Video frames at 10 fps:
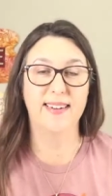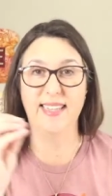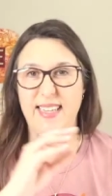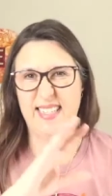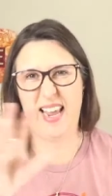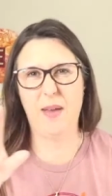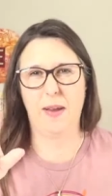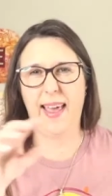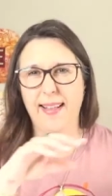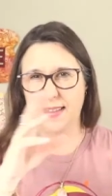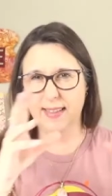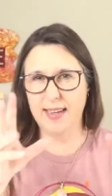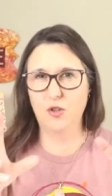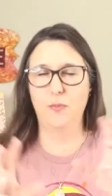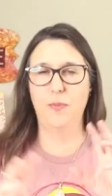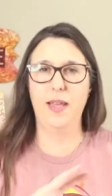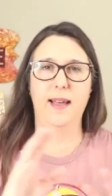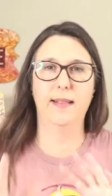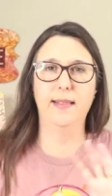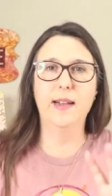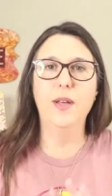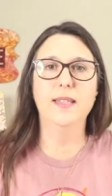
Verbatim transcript: in the same calendar to be a little